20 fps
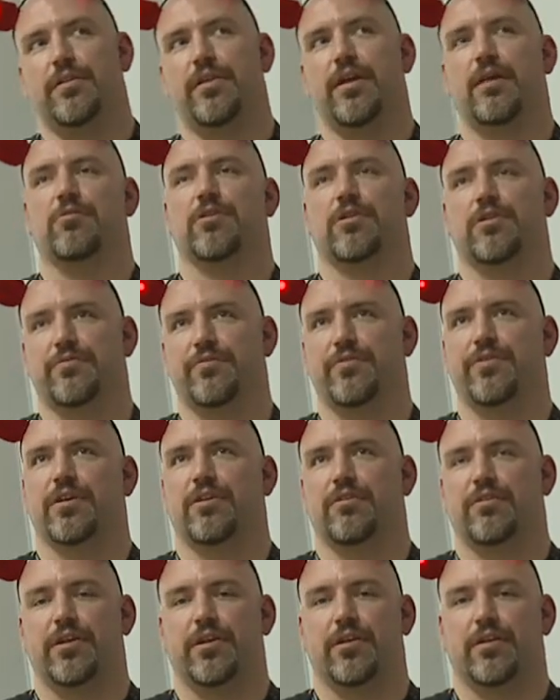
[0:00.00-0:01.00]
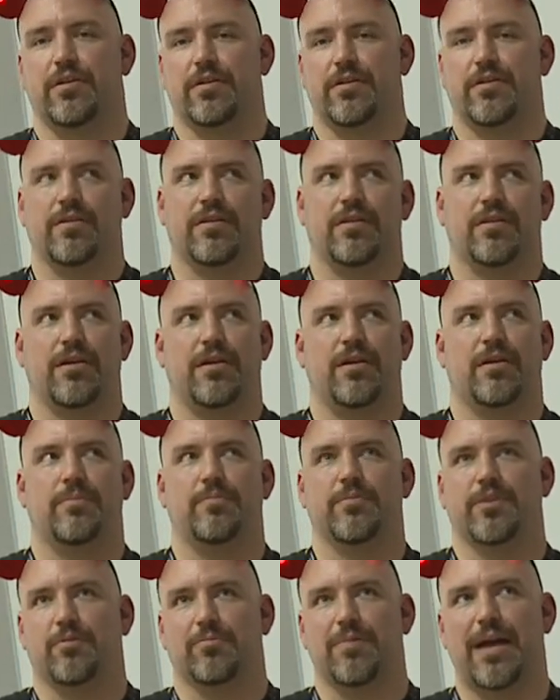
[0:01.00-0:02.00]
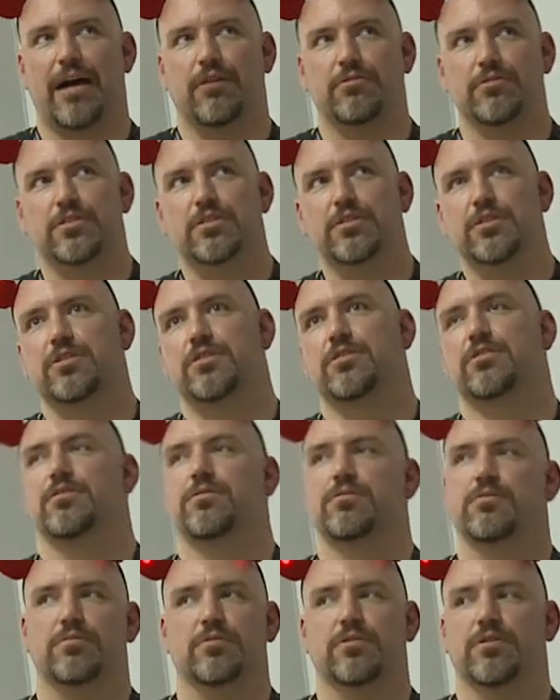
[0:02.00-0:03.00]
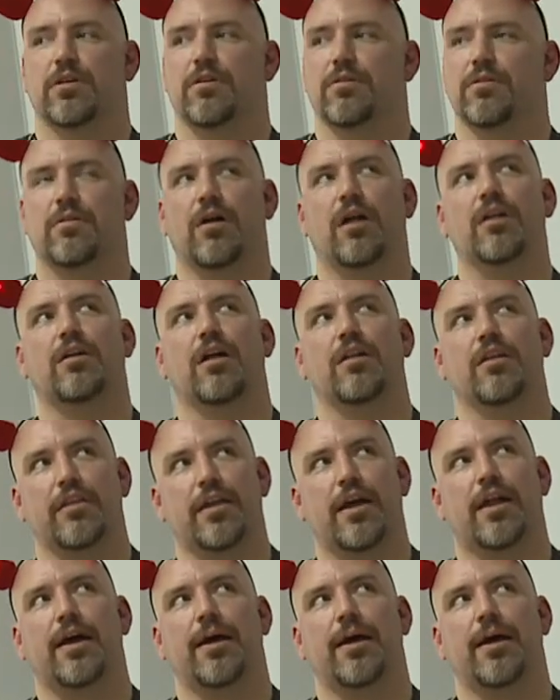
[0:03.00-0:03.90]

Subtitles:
network configuring, your routes, all of that